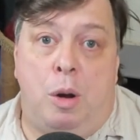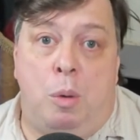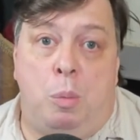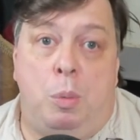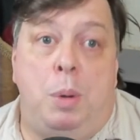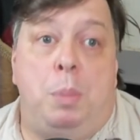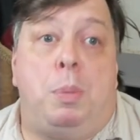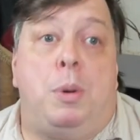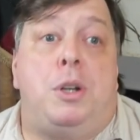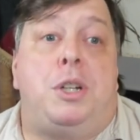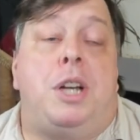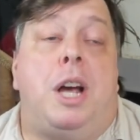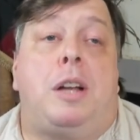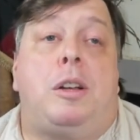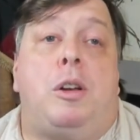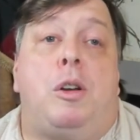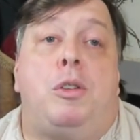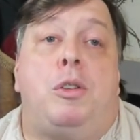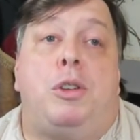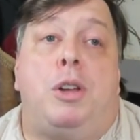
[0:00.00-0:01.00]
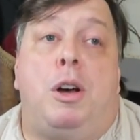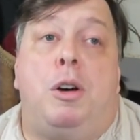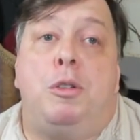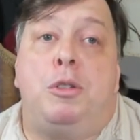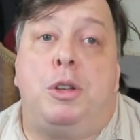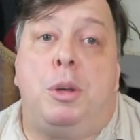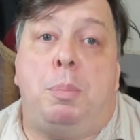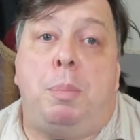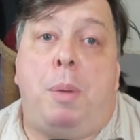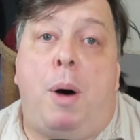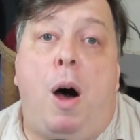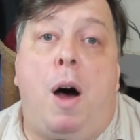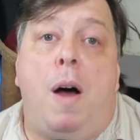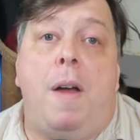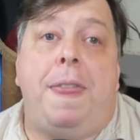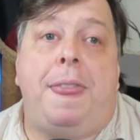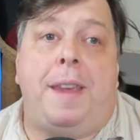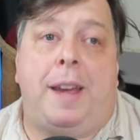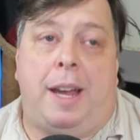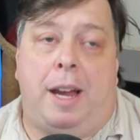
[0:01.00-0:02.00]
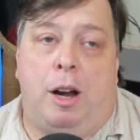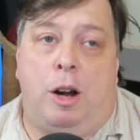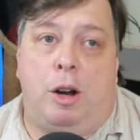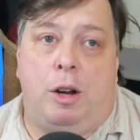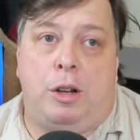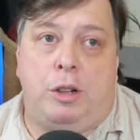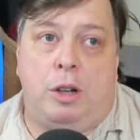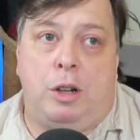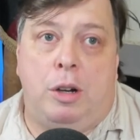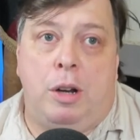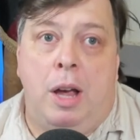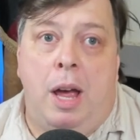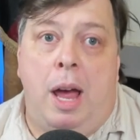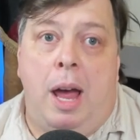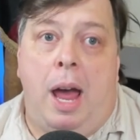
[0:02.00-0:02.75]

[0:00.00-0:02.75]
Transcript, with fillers: we project ourselves upon the character,